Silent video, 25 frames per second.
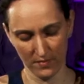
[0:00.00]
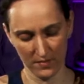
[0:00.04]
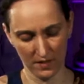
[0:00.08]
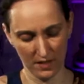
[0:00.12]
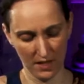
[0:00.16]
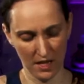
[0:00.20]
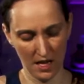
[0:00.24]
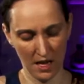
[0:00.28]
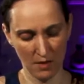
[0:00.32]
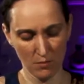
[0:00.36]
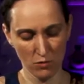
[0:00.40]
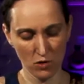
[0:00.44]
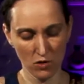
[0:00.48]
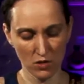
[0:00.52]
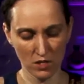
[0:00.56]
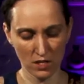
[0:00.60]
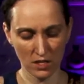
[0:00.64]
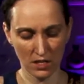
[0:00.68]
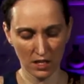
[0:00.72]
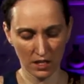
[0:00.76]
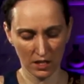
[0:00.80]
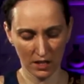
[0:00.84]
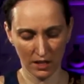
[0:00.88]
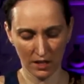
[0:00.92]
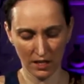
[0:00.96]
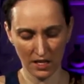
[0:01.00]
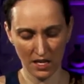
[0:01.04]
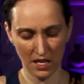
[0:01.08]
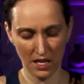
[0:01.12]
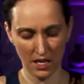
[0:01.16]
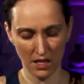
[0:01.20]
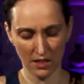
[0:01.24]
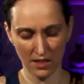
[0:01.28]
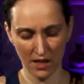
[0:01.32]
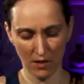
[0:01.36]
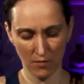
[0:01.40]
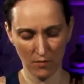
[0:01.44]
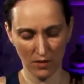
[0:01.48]
I'm using the clay
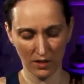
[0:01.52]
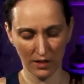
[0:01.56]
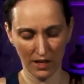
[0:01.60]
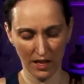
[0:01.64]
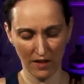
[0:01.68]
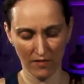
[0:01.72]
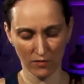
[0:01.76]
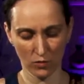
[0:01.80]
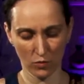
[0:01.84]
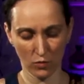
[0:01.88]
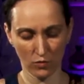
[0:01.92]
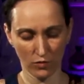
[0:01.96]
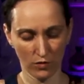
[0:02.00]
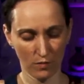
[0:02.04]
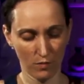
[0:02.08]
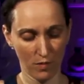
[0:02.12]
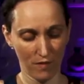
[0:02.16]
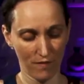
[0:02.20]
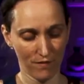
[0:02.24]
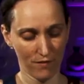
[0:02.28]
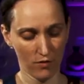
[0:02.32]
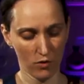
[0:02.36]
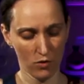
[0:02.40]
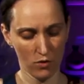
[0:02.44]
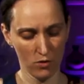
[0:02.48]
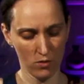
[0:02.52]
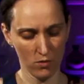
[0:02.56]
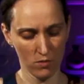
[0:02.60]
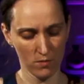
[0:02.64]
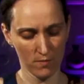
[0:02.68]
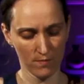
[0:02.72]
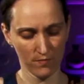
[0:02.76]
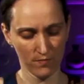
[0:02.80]
that we left over before.